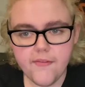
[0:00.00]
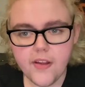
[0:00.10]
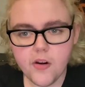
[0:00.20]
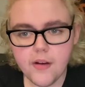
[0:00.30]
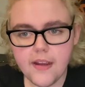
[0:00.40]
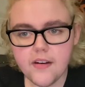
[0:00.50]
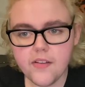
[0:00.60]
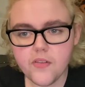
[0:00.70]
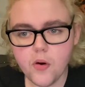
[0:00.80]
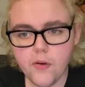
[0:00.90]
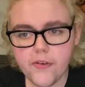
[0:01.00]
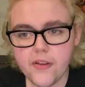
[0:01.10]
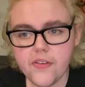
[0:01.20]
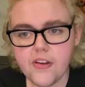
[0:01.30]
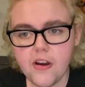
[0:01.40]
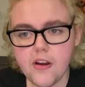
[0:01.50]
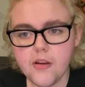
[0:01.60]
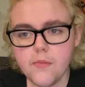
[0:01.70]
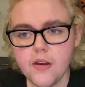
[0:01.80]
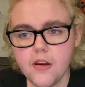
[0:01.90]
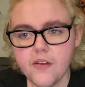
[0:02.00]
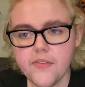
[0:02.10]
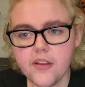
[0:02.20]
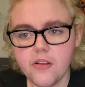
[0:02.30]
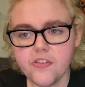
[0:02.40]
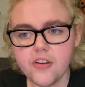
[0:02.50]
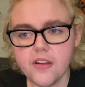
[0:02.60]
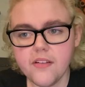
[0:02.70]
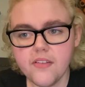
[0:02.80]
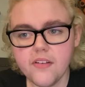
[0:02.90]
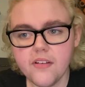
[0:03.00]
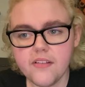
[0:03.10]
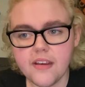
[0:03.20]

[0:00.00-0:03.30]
Fenner and his girlfriend at the time of the alleged incident,